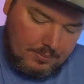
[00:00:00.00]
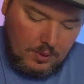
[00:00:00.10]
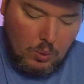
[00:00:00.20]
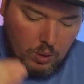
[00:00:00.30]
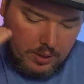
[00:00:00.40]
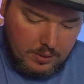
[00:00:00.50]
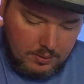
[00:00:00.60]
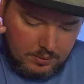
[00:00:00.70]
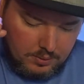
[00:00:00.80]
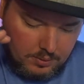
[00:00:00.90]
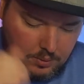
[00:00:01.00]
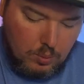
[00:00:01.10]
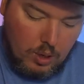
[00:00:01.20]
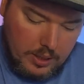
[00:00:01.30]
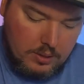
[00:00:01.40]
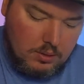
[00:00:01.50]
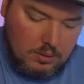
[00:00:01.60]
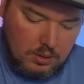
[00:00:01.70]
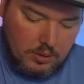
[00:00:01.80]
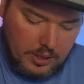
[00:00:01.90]
it. 1.
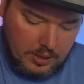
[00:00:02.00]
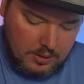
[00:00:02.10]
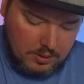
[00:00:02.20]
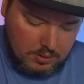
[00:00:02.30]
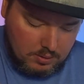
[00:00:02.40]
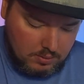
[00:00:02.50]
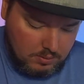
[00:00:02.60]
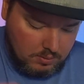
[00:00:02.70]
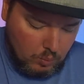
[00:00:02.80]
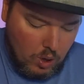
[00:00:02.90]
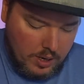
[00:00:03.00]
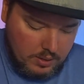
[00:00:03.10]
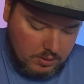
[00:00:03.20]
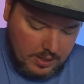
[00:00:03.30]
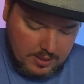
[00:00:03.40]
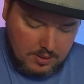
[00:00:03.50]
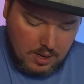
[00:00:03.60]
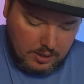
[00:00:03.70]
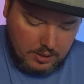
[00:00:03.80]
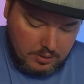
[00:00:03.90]
Okay, this is 1. That's
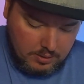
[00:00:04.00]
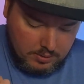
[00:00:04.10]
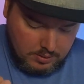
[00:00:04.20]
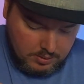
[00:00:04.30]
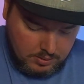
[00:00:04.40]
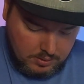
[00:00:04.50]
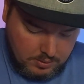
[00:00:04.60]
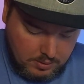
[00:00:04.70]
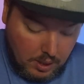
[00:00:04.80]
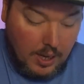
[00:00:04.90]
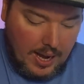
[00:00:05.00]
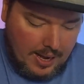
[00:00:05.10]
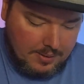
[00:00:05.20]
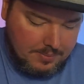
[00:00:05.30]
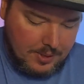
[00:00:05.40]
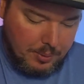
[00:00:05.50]
not good. Ah, there we